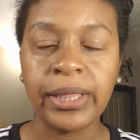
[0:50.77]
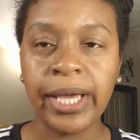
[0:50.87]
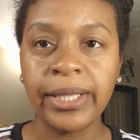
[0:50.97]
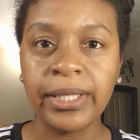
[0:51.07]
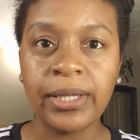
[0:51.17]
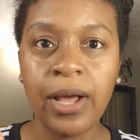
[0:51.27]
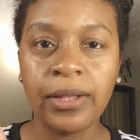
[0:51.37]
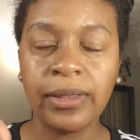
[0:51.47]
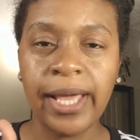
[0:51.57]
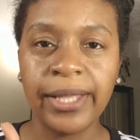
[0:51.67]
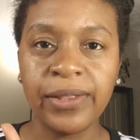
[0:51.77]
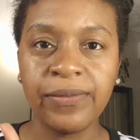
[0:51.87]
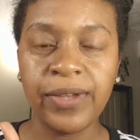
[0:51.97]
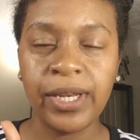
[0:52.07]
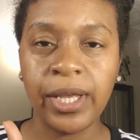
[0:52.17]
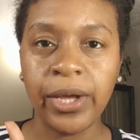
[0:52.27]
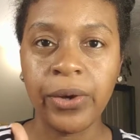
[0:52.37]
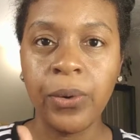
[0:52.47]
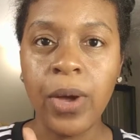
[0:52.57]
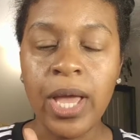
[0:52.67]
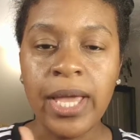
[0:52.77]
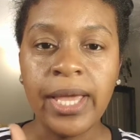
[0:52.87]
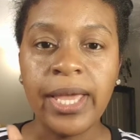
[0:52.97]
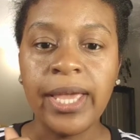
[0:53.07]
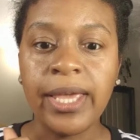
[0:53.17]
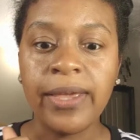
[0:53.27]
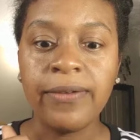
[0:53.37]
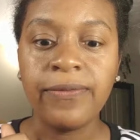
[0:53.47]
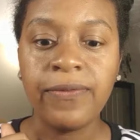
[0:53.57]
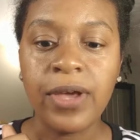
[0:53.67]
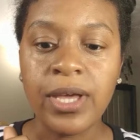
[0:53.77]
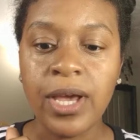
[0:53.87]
like the video if